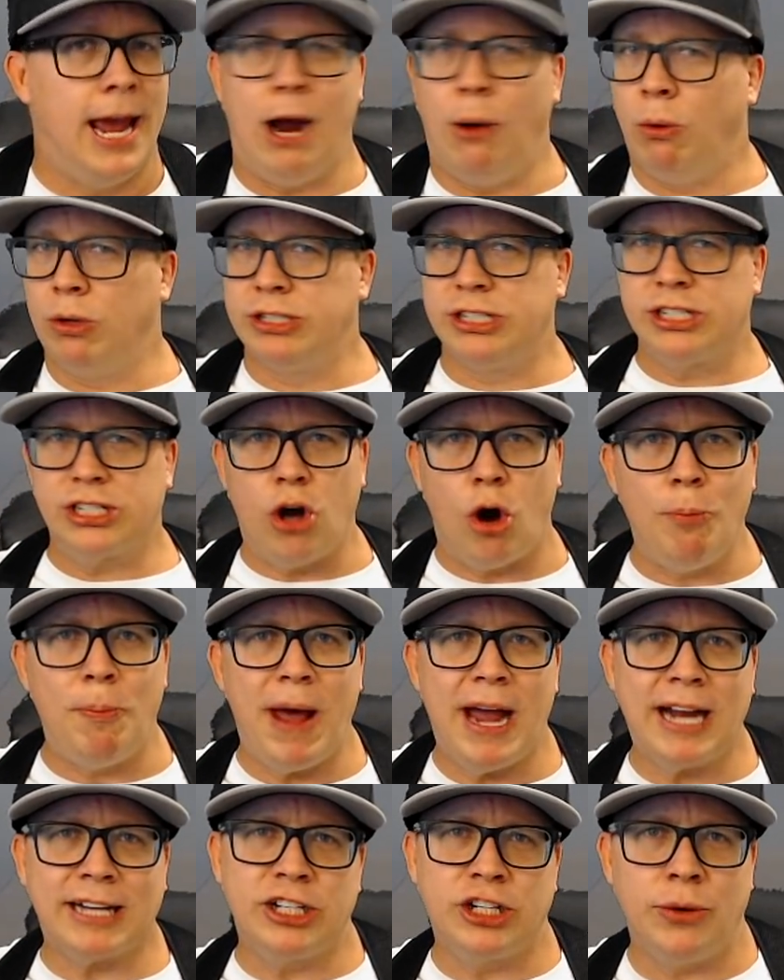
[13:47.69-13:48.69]
and we'll just go
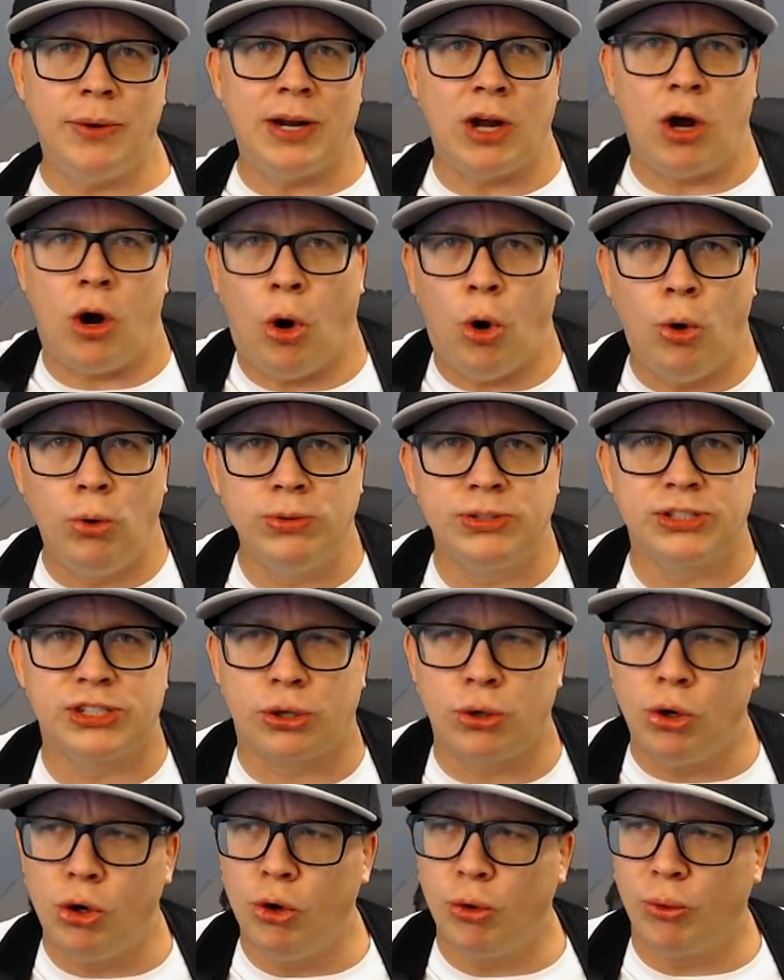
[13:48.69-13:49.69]
back to doing old
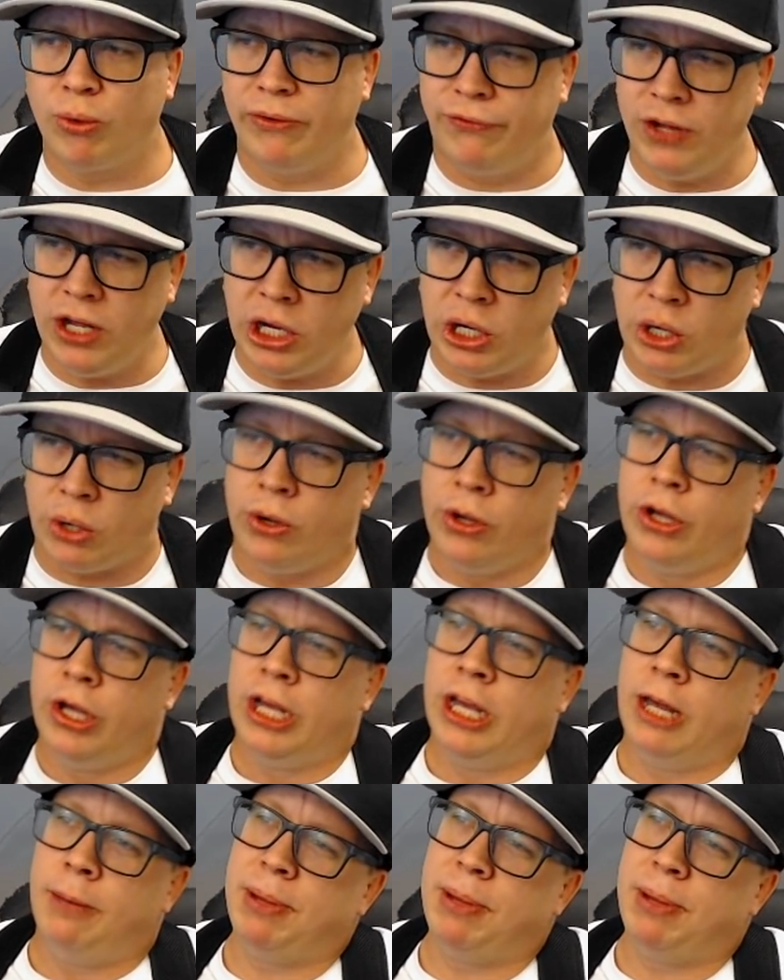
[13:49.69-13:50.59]
school review,